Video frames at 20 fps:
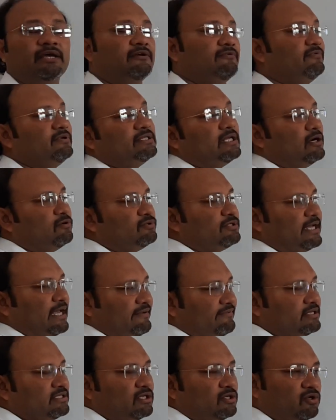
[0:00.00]
Without
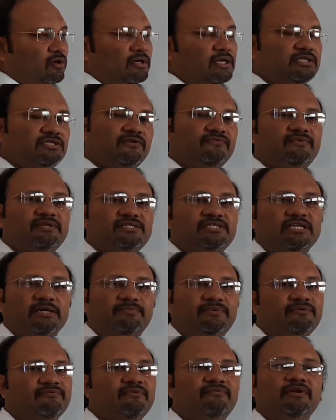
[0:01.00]
having the knowledge of this
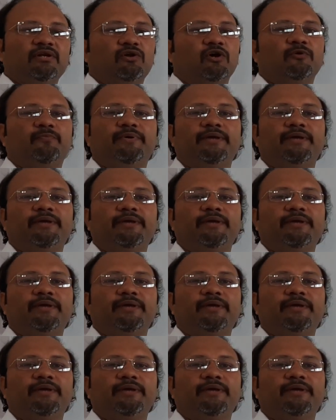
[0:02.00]
chapter, we will not